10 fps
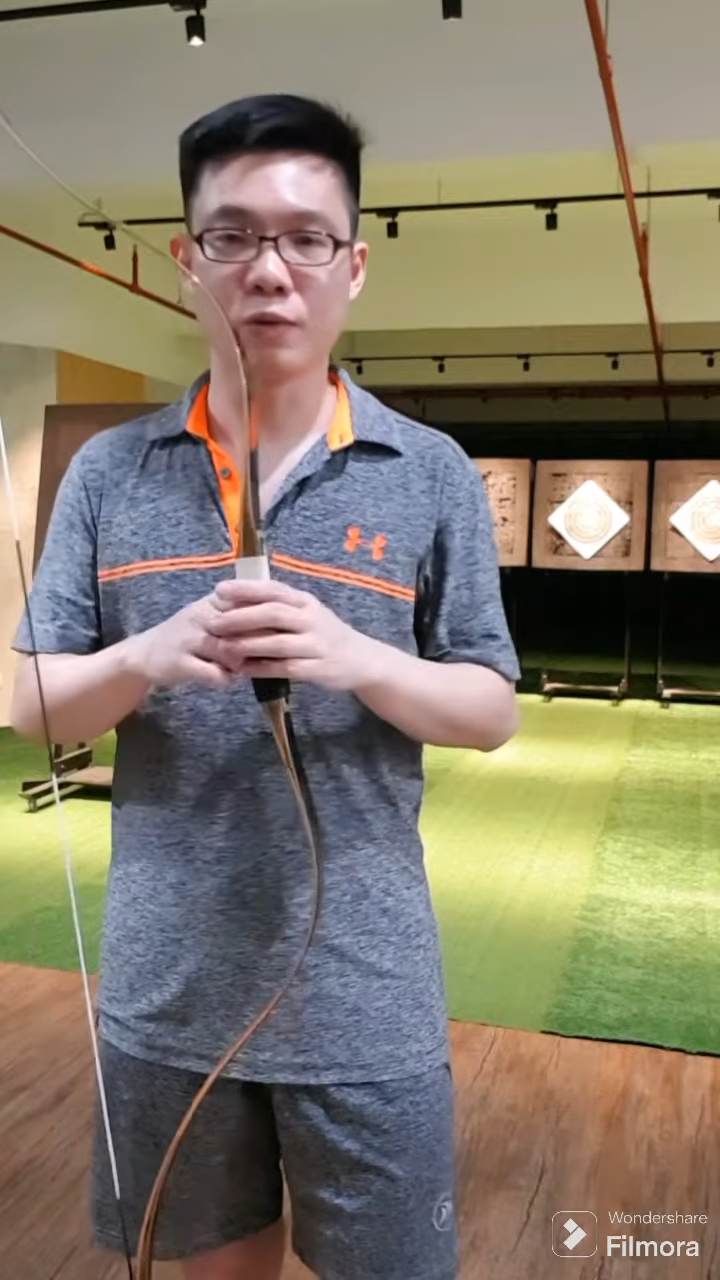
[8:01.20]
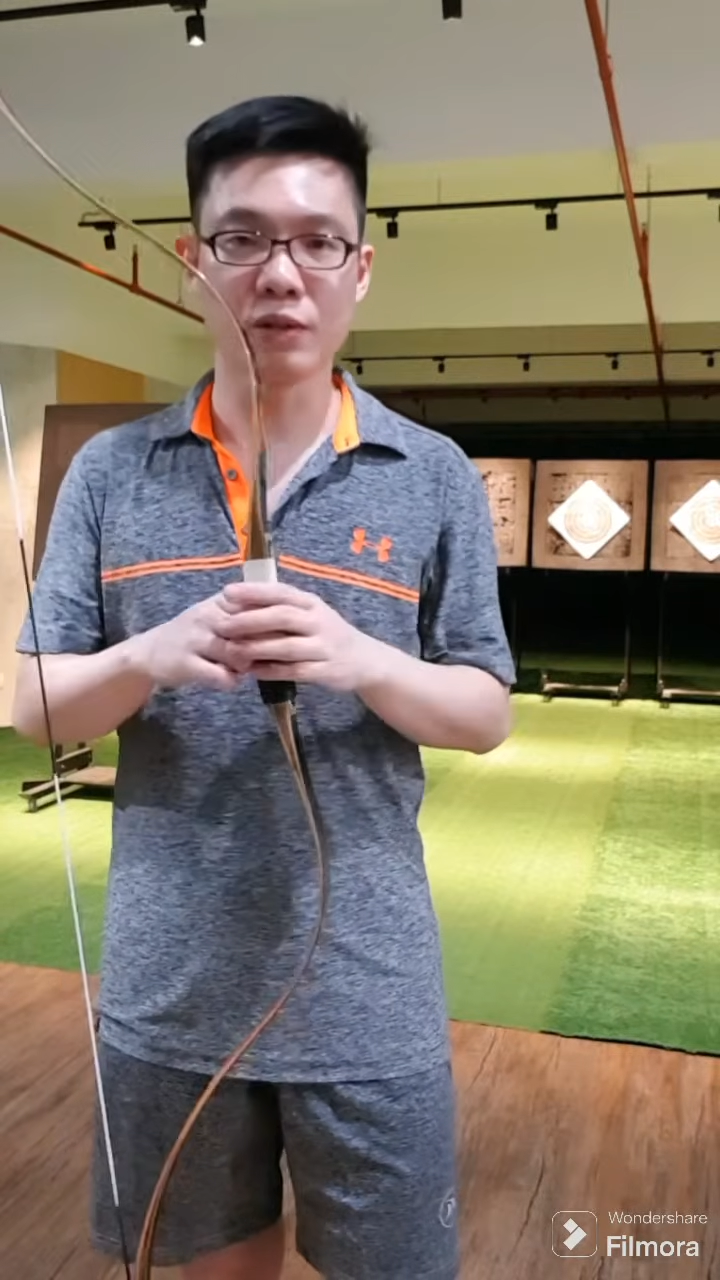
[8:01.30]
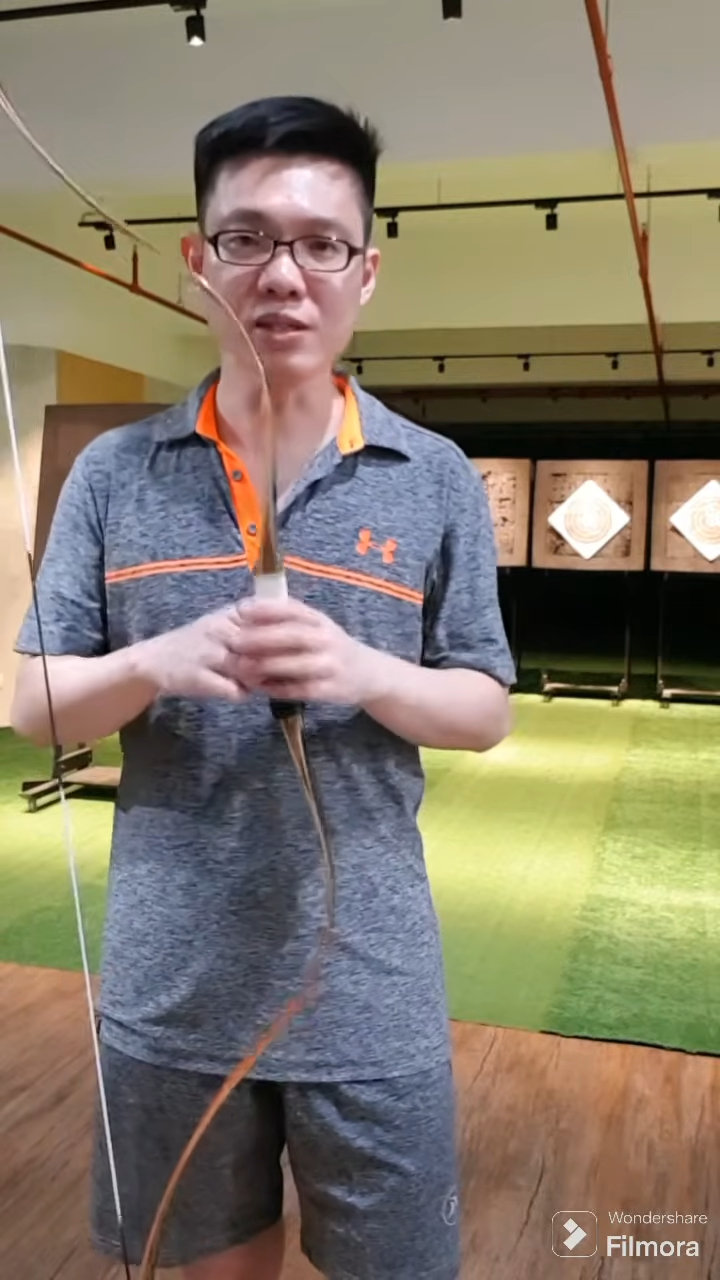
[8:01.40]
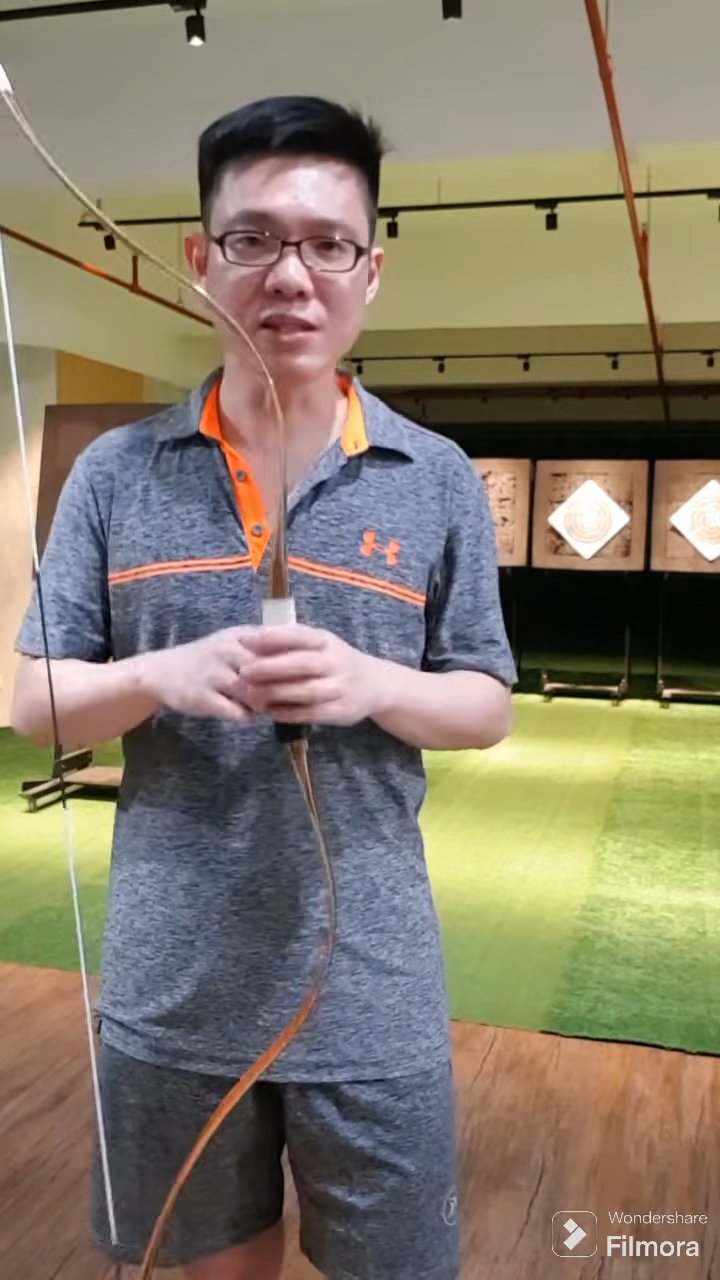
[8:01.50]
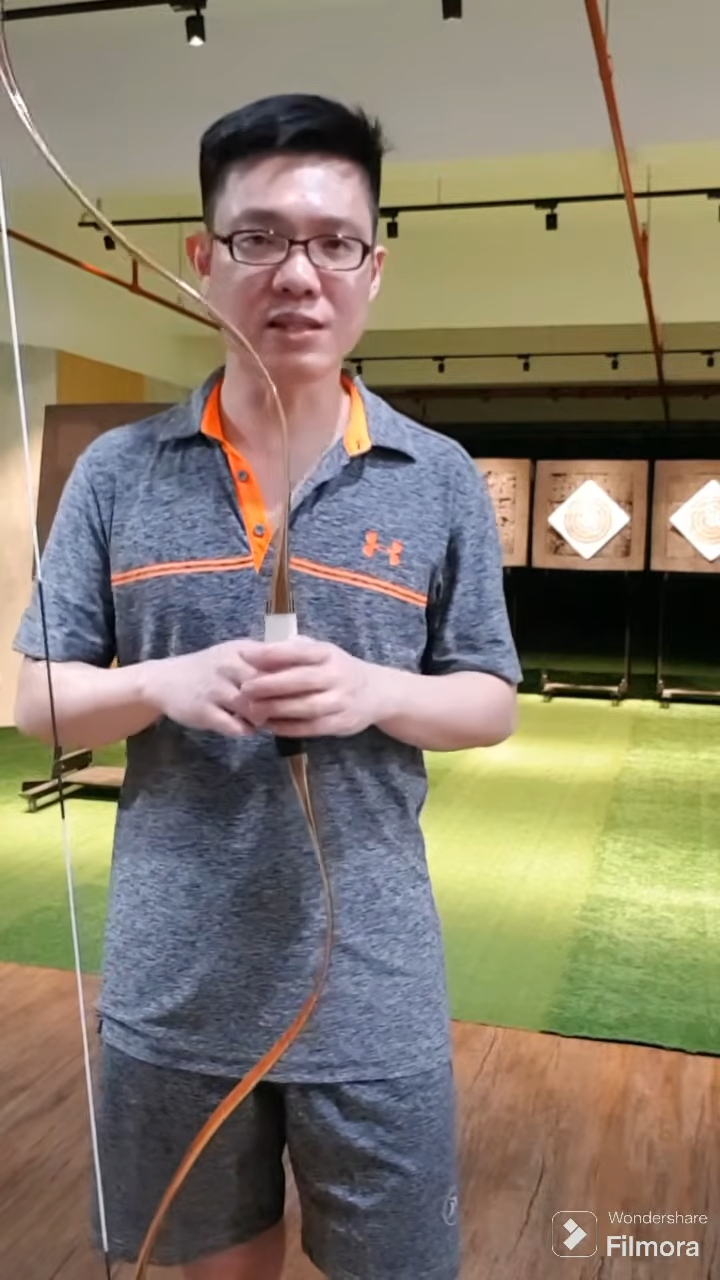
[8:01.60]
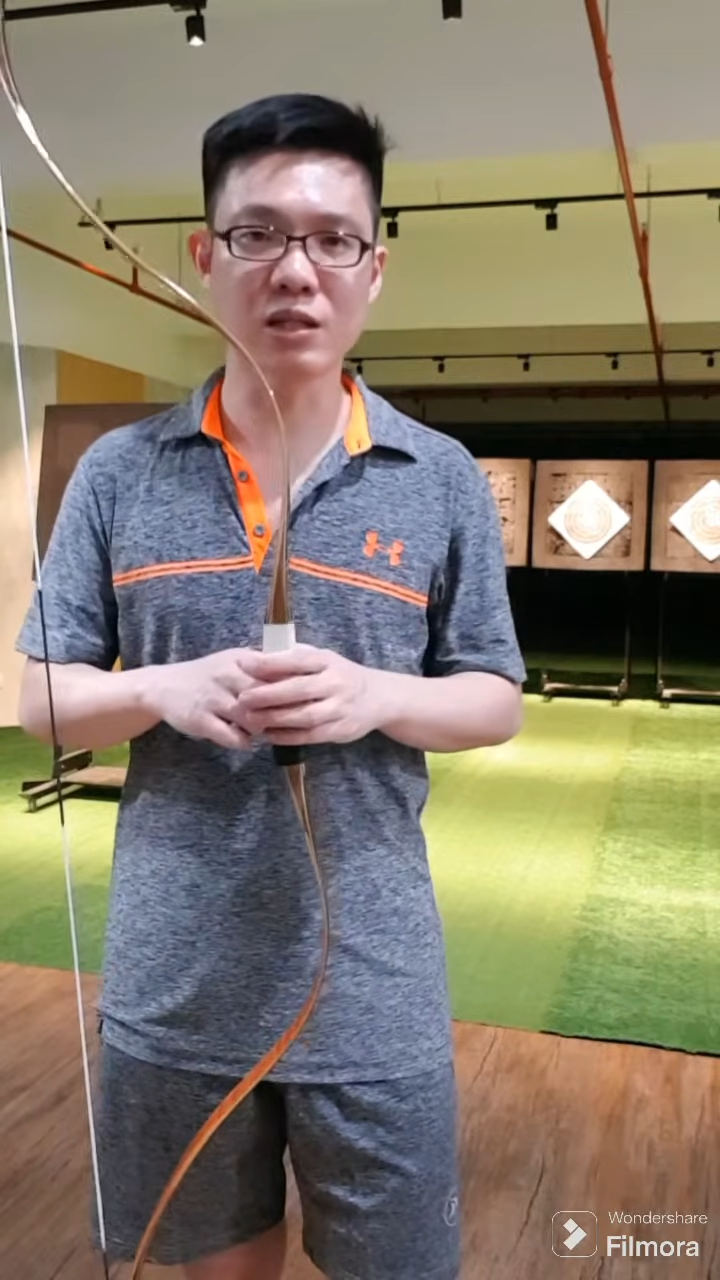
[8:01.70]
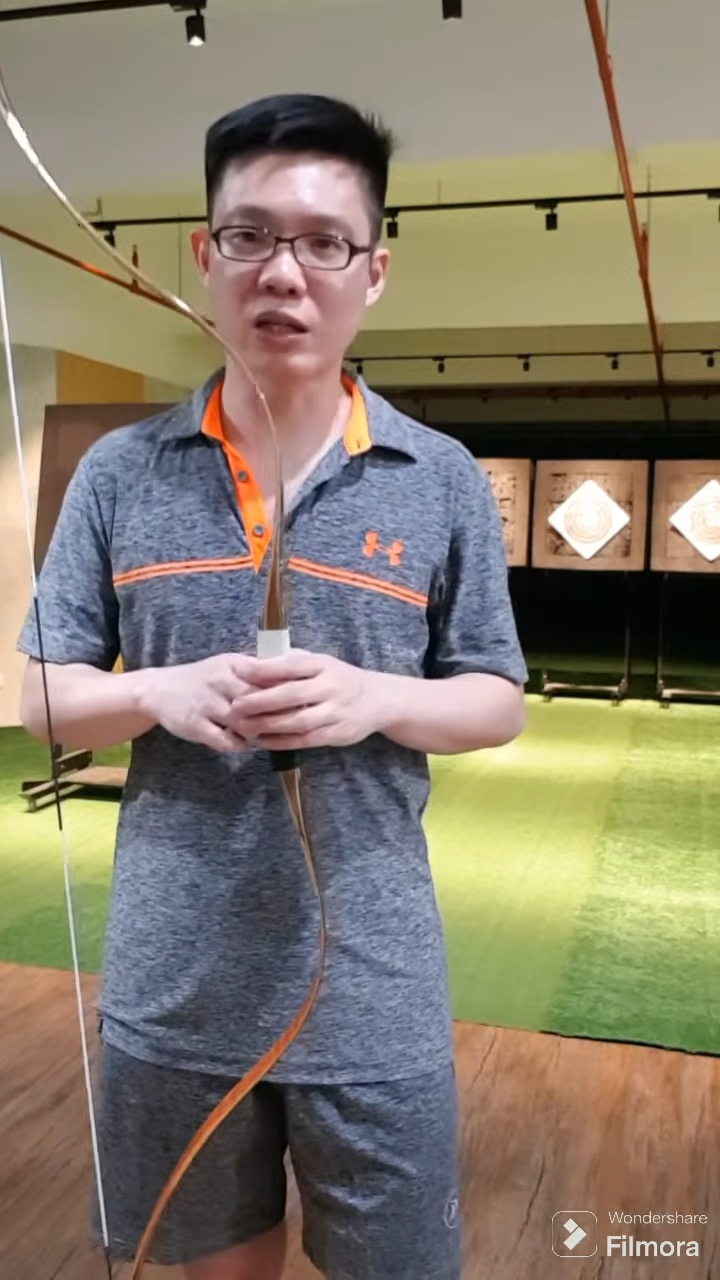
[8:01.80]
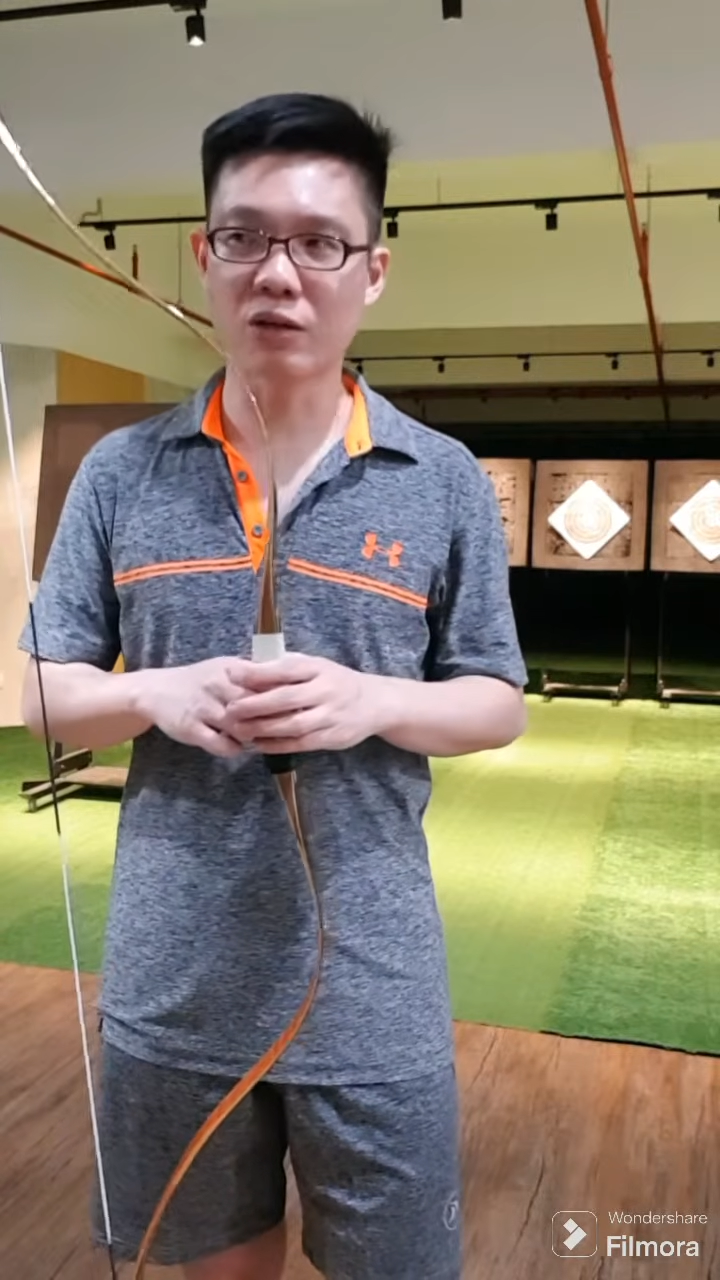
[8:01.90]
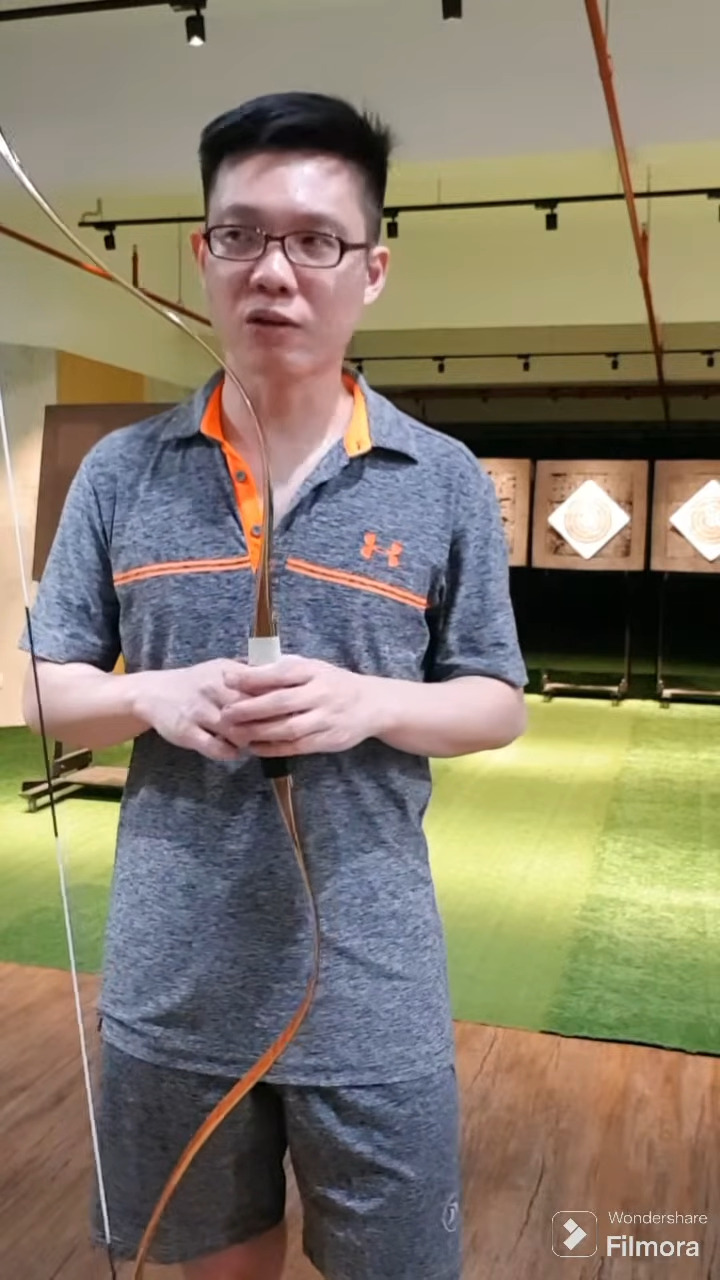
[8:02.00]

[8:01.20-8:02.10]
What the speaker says: This is